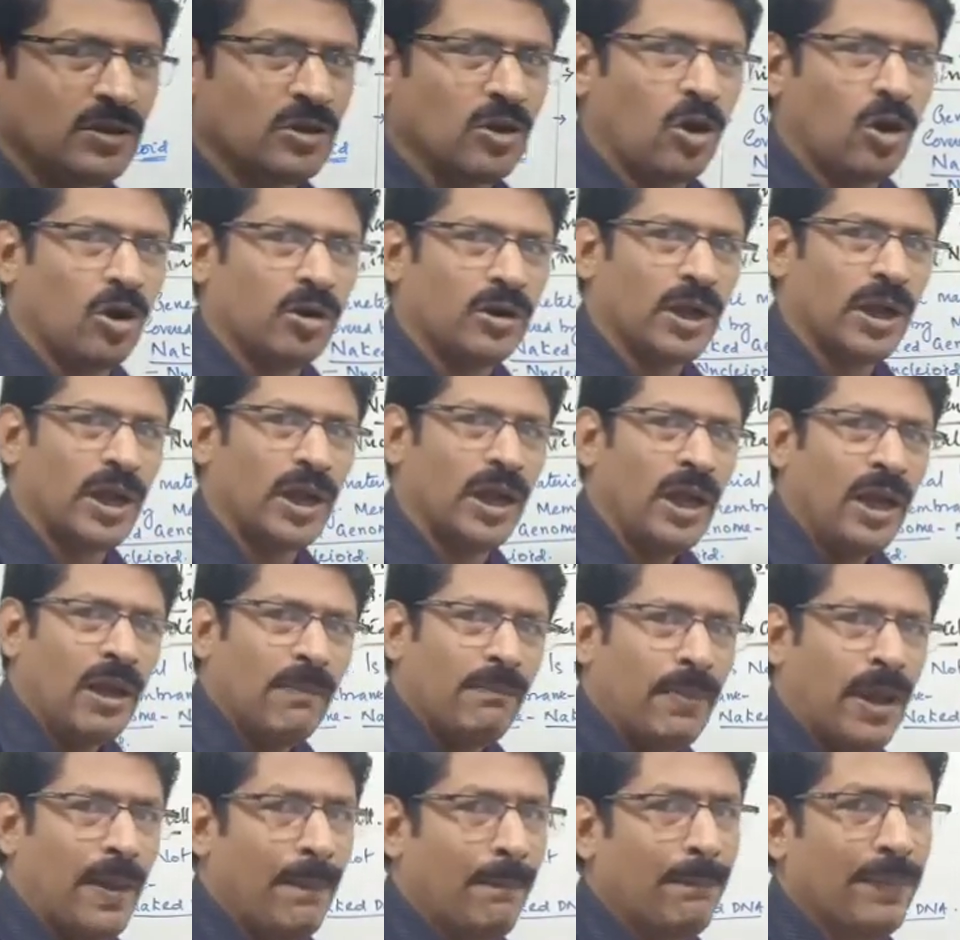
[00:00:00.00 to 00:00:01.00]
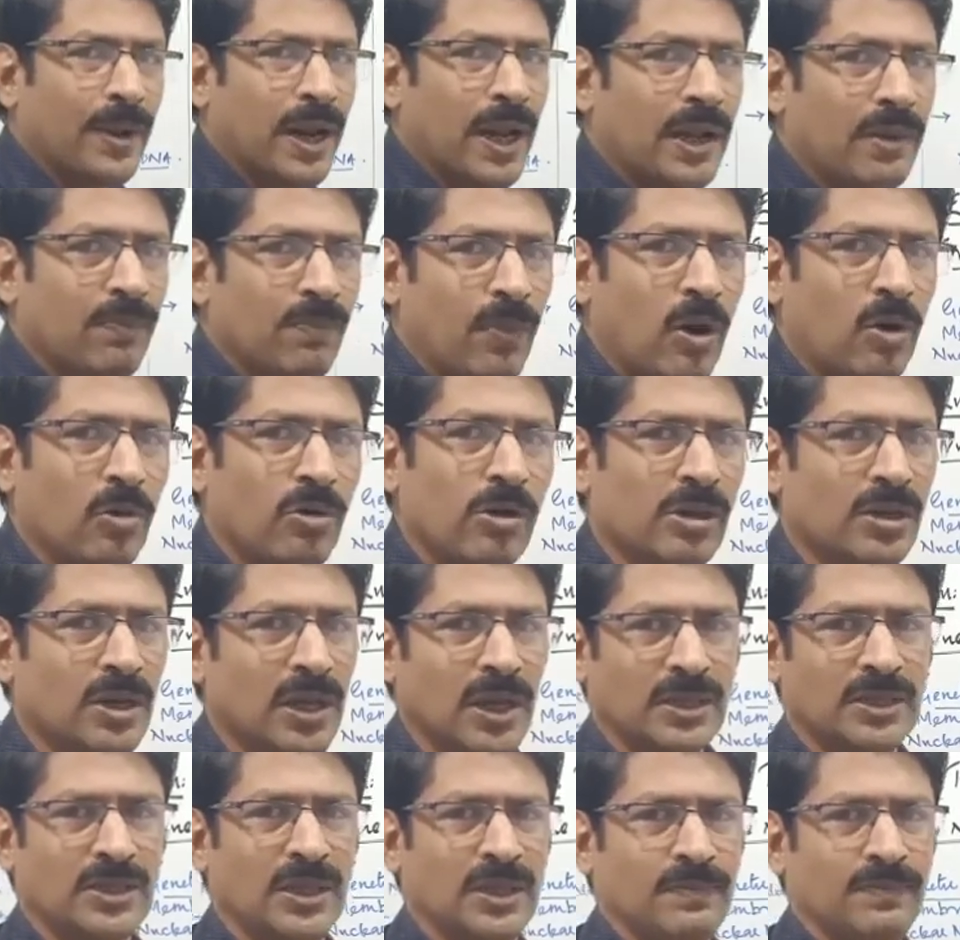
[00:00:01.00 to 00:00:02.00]
not a membrane bound
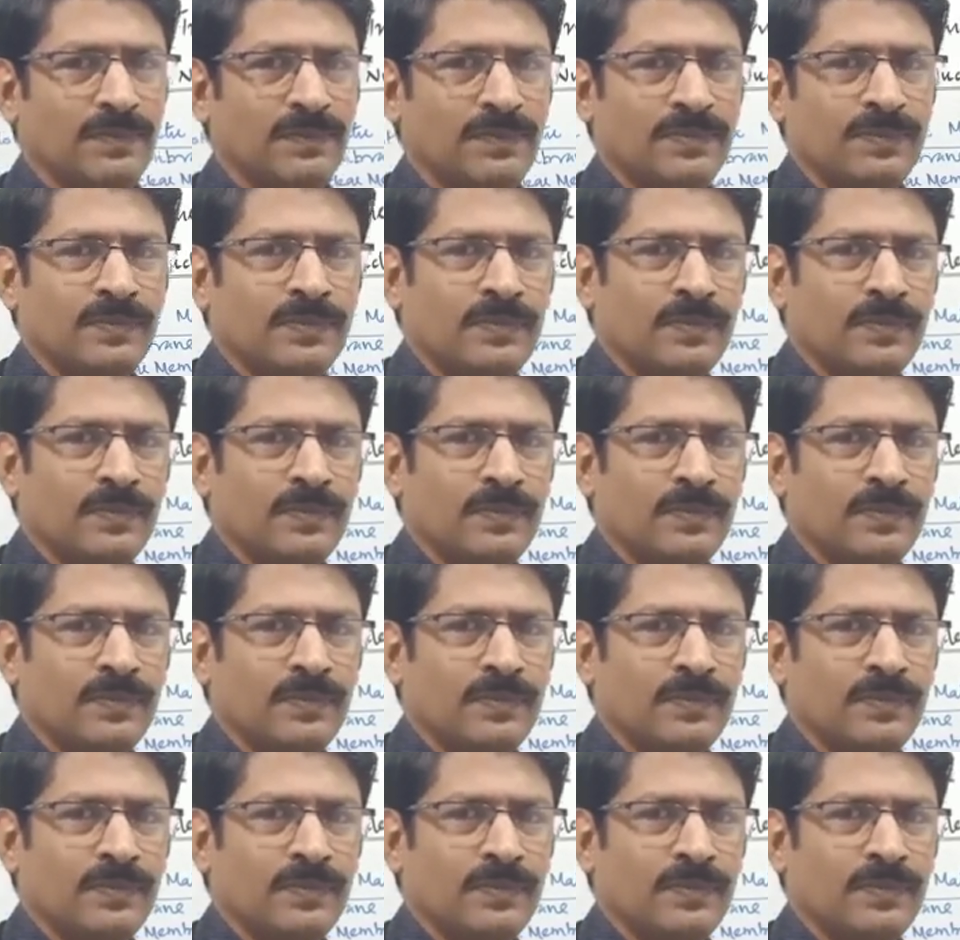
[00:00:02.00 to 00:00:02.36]
structure.